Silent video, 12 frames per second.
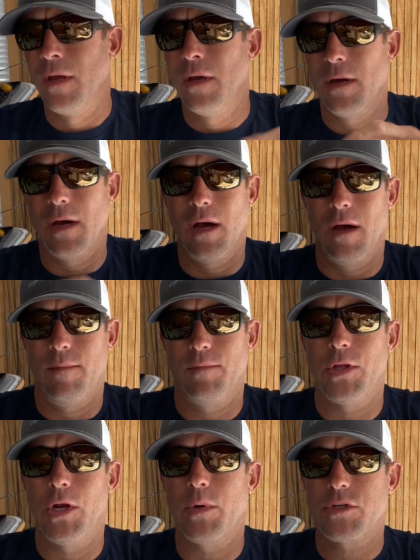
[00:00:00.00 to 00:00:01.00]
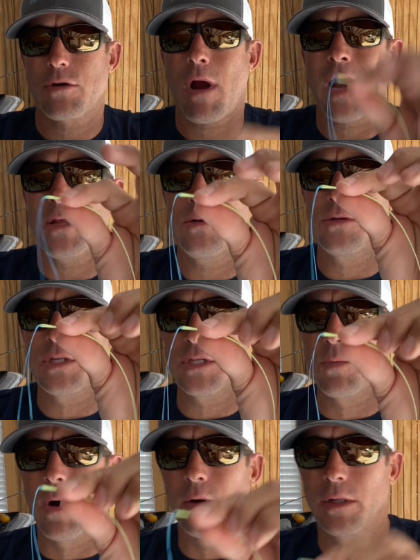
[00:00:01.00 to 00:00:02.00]
We try to use
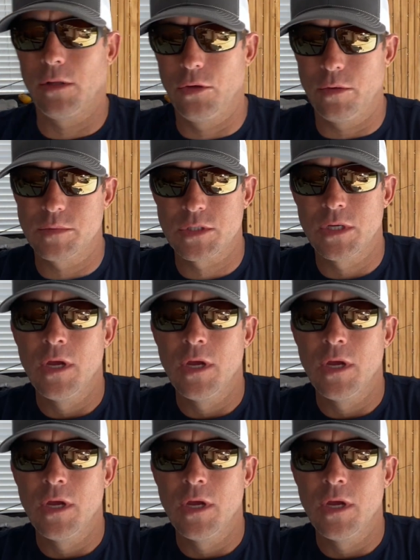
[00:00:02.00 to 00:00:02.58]
these welded loops.